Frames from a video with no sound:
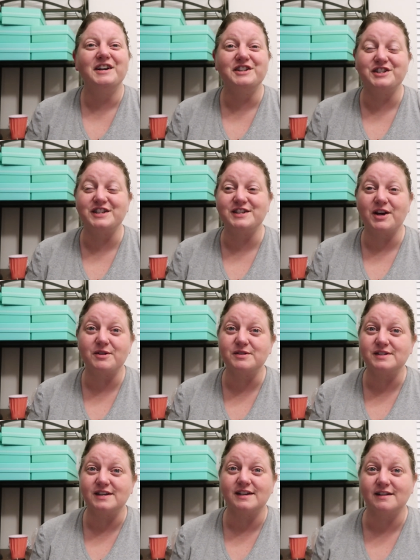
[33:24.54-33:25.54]
She's
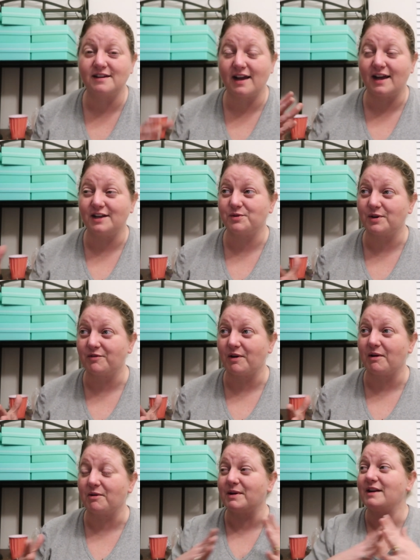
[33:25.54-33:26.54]
hosting a
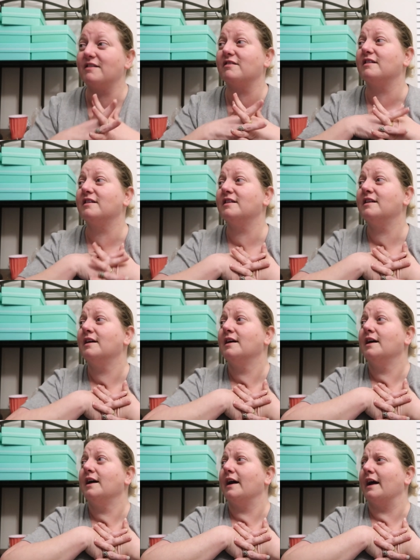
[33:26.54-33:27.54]
24-hour readathon,
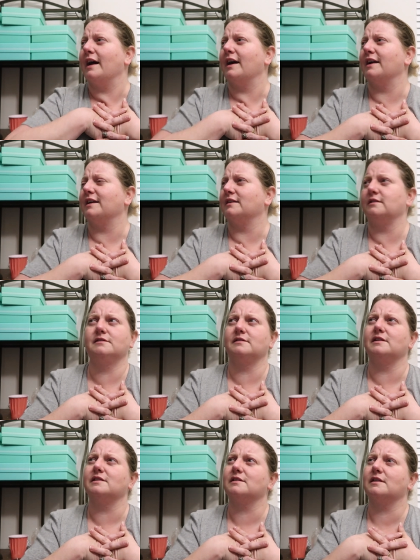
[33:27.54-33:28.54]
and
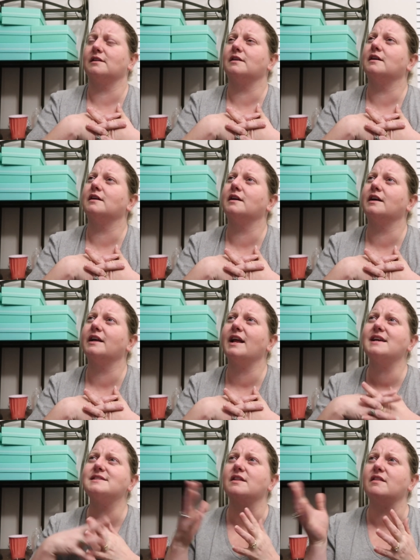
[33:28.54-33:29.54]
it
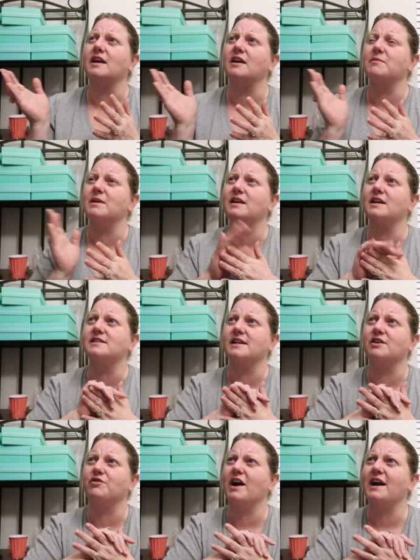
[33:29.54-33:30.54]
has a theme. I think it's
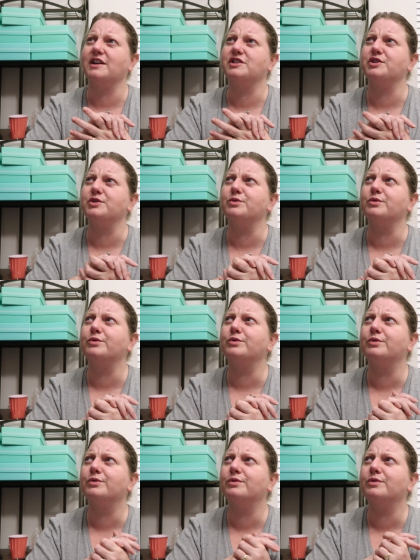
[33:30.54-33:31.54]
like gratitude
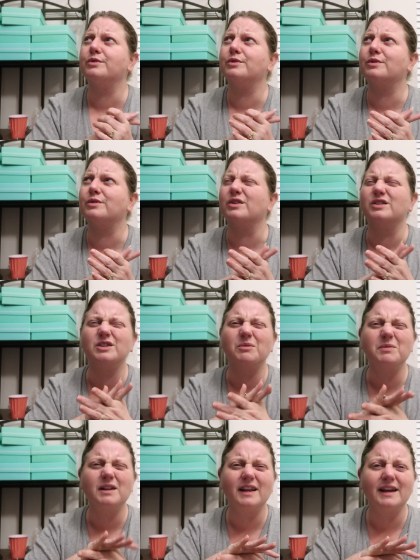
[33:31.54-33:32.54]
or
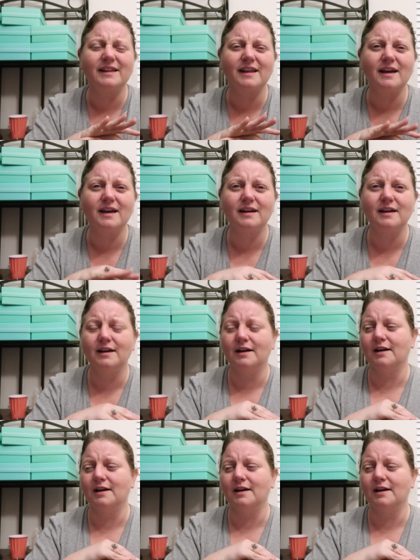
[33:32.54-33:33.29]
something like that.